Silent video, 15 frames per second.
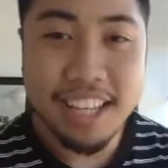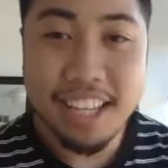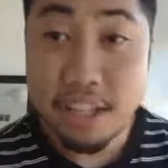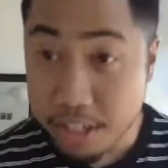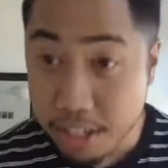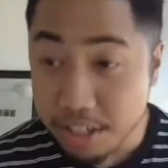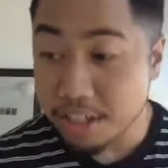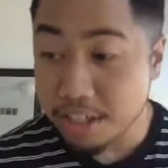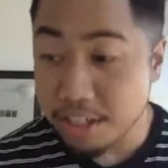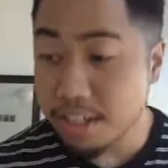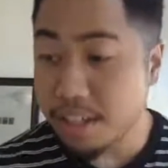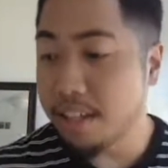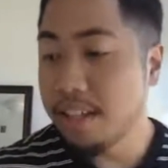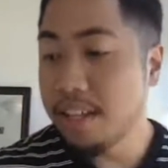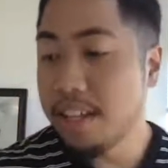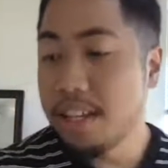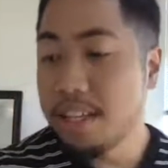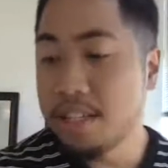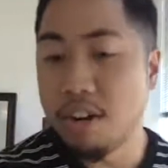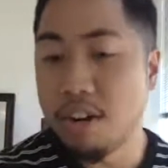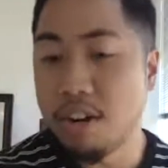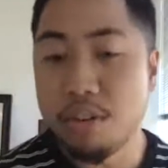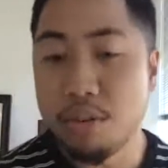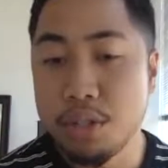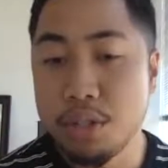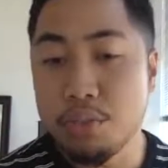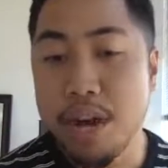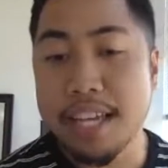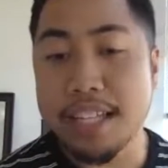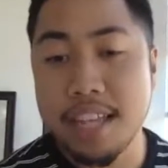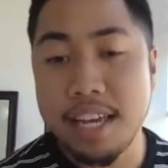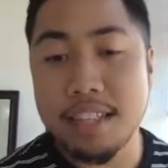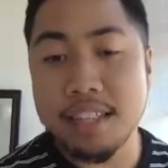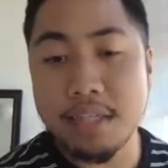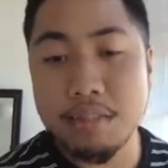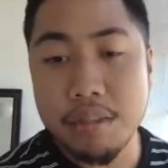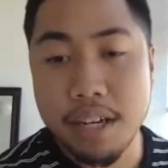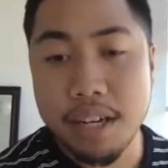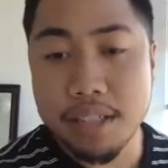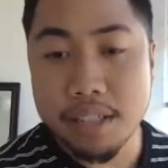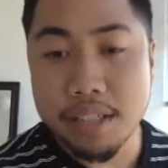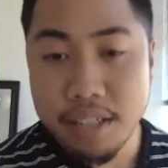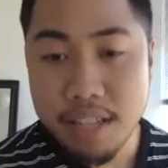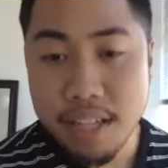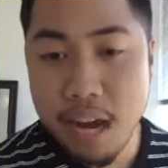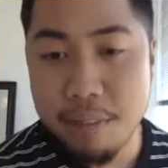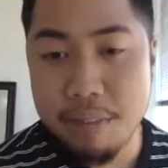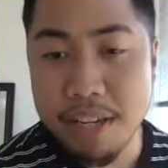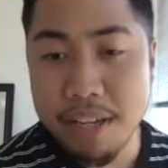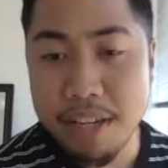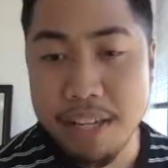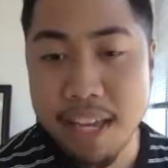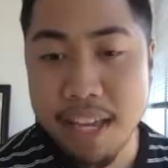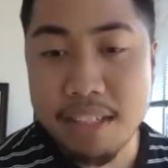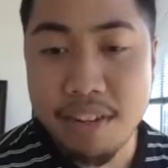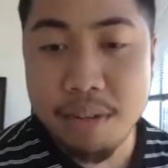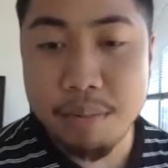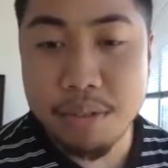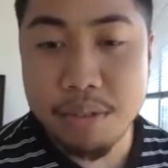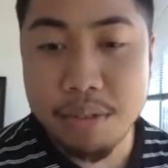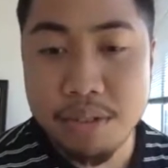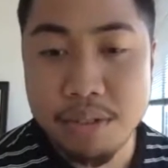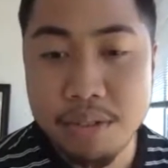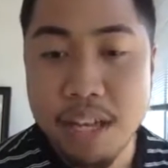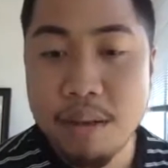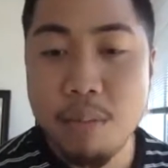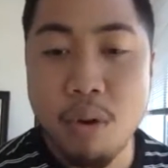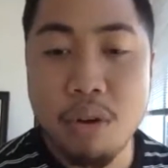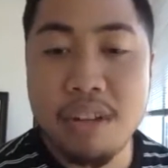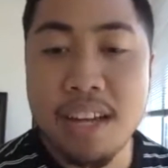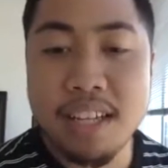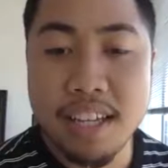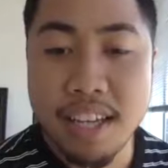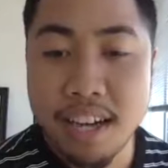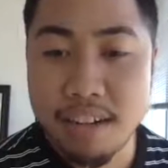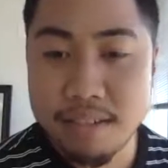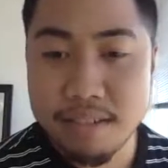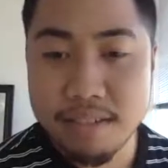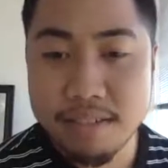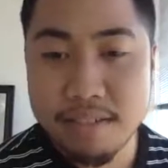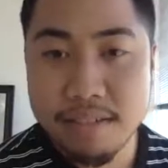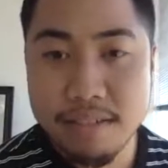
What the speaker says: Seriously. So the reason why I say this is because how many counts have I blew? More than I could count.